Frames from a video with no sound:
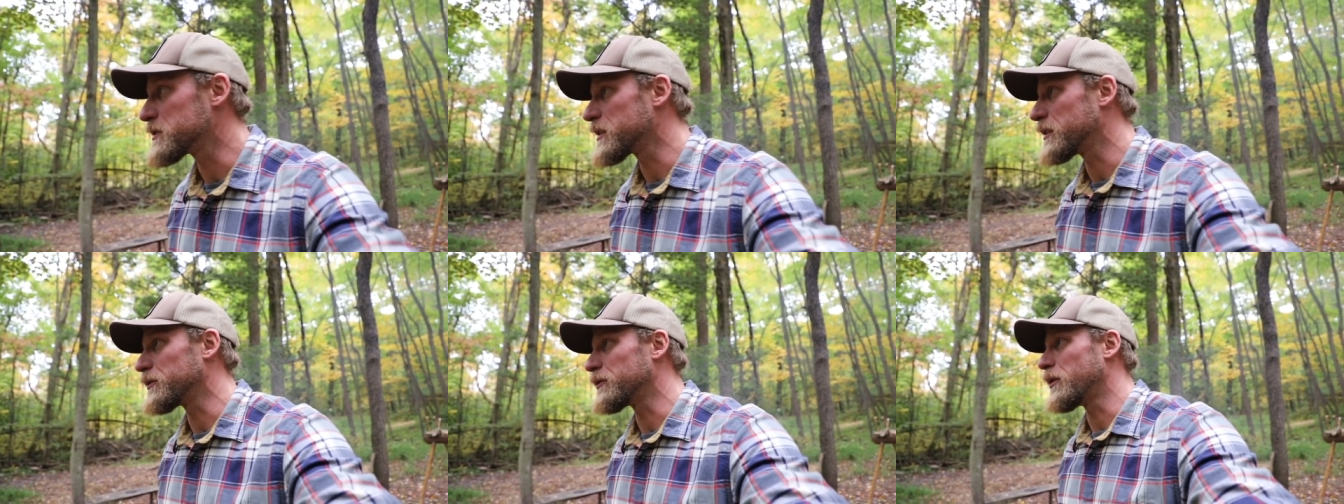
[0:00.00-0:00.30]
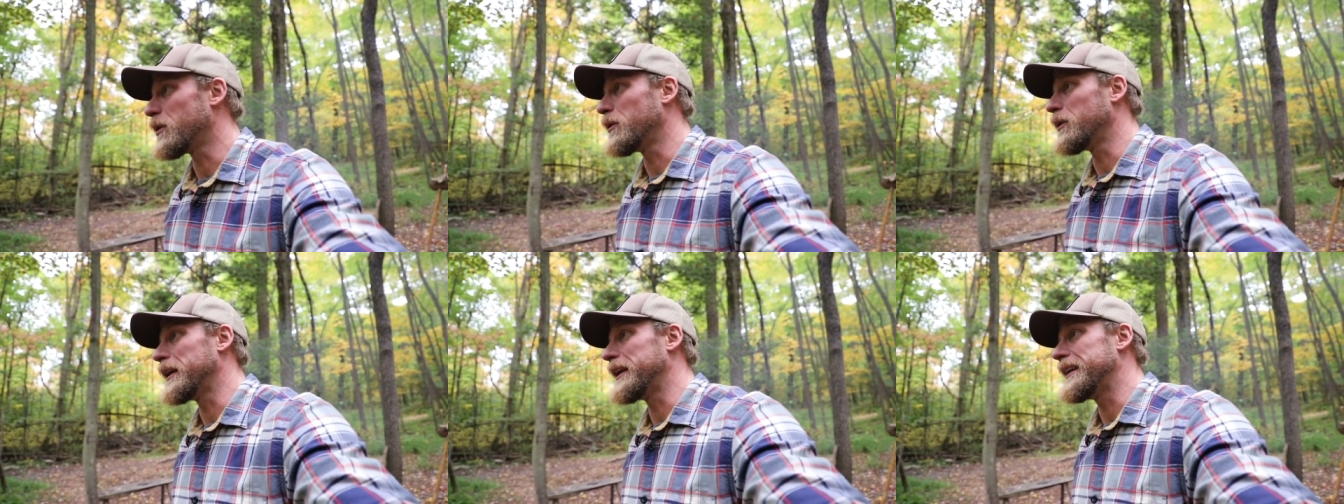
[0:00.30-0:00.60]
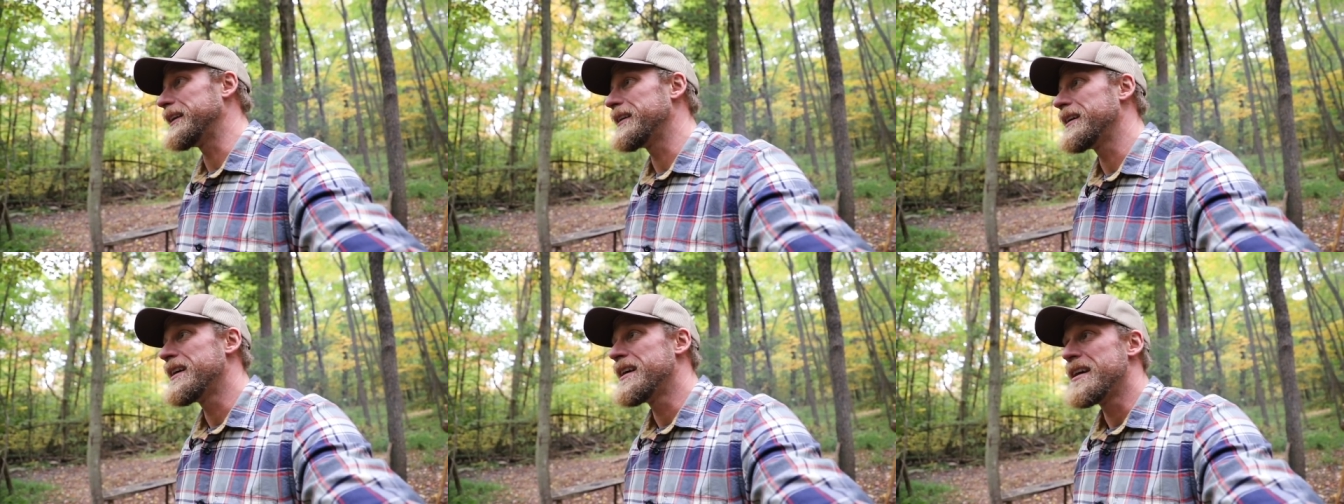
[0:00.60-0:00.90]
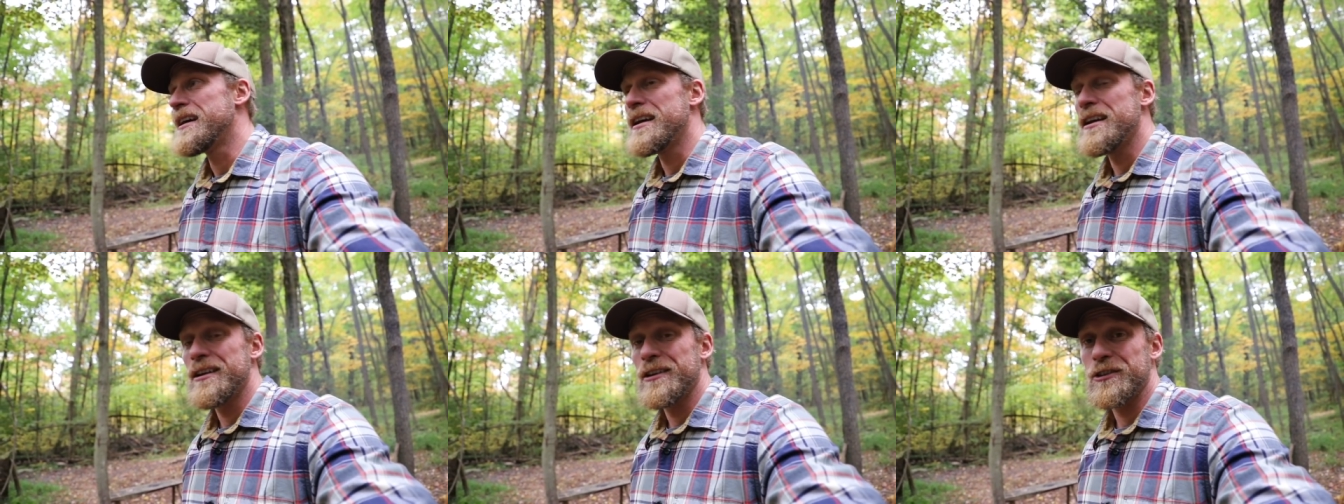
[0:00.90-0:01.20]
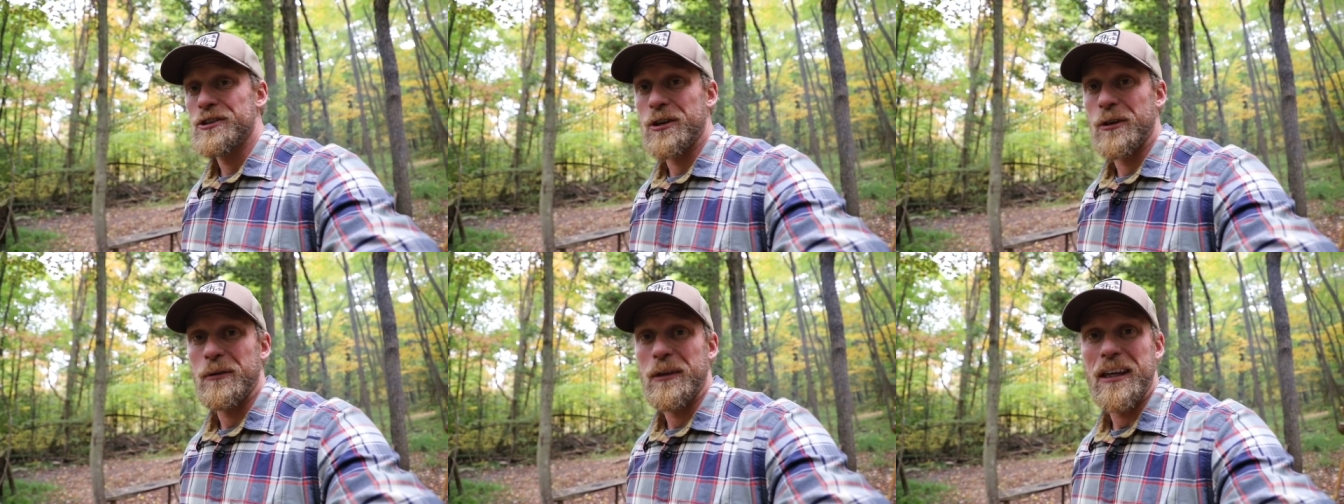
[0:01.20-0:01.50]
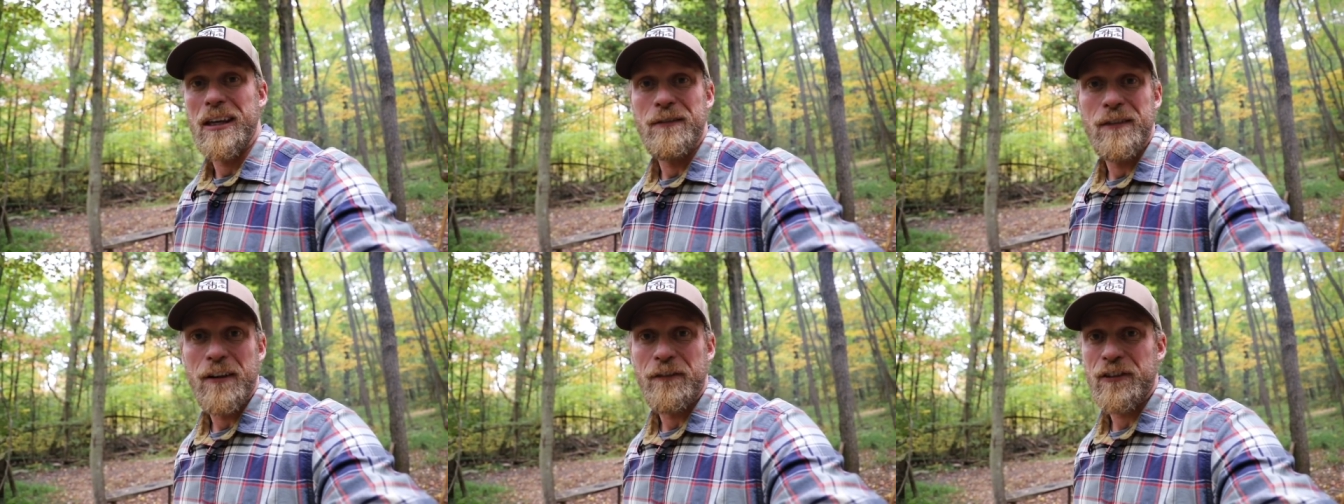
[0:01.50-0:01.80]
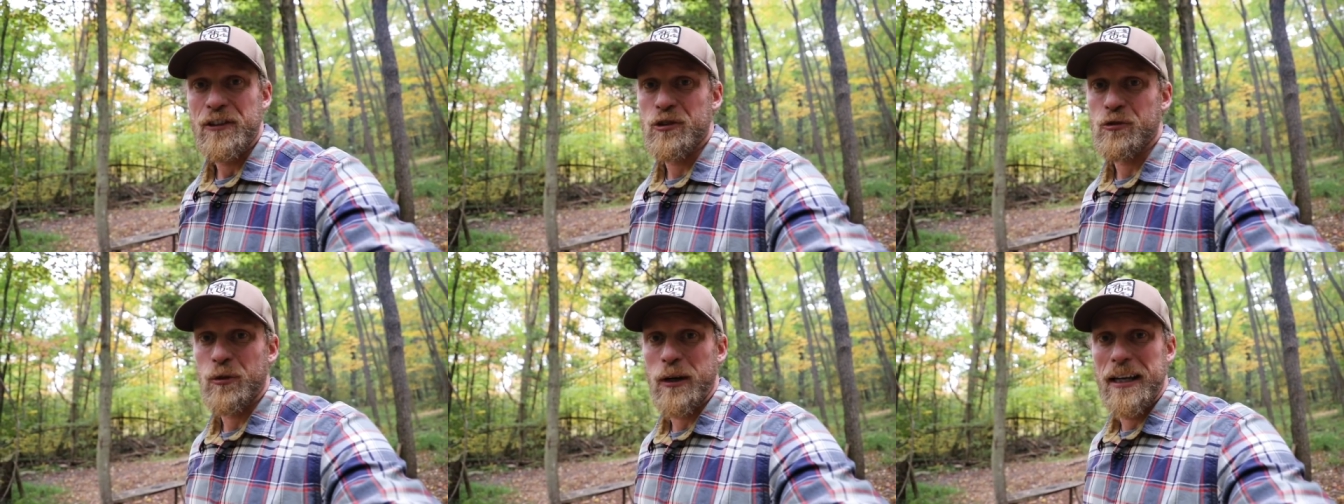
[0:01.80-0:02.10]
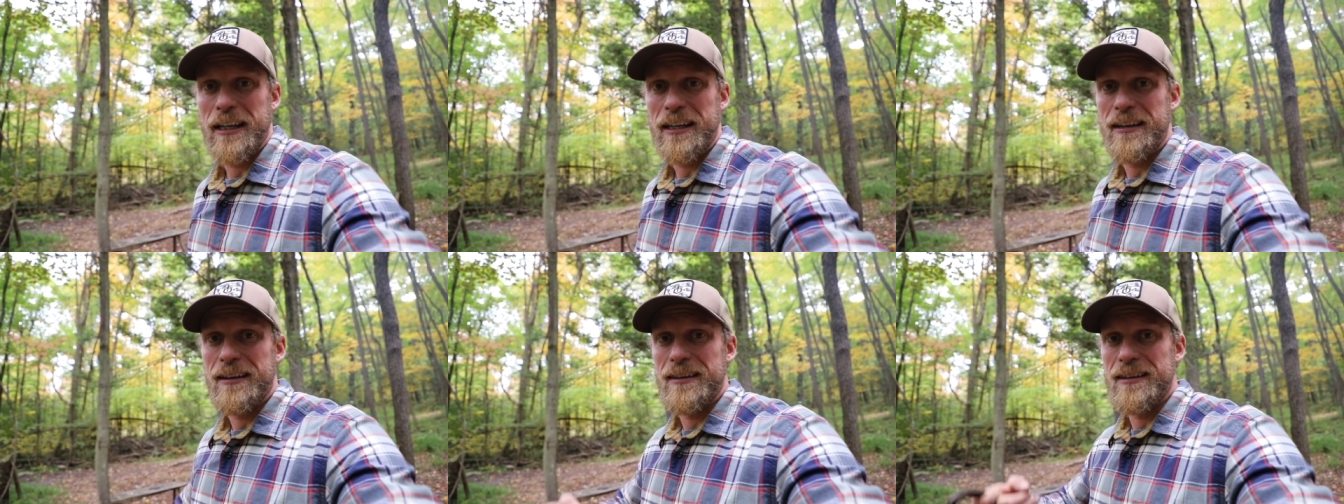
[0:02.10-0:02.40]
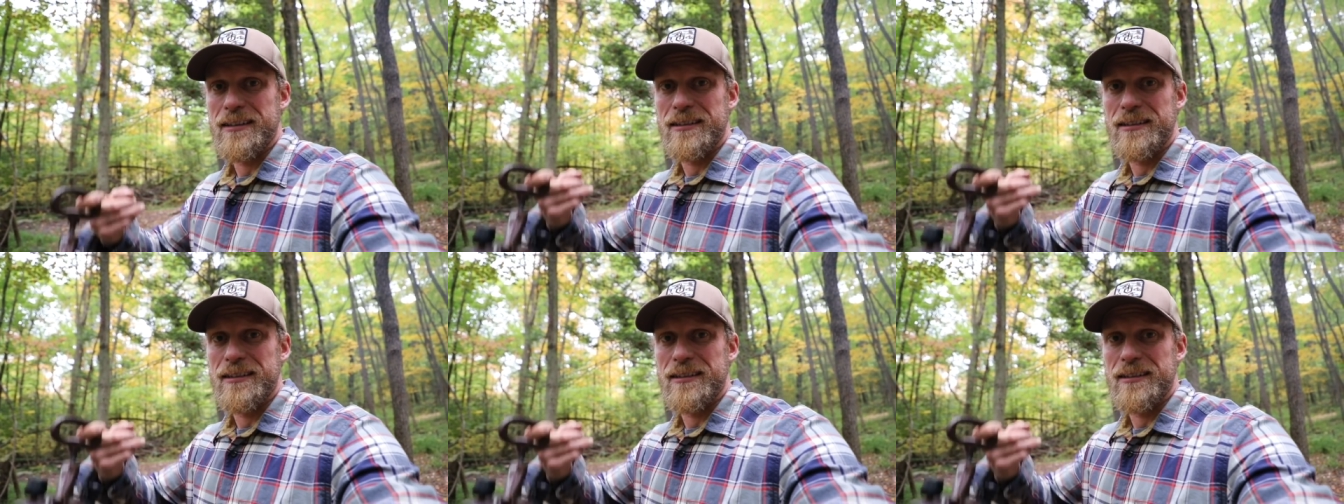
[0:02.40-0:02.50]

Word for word: was gonna roll in. So even if it's raining,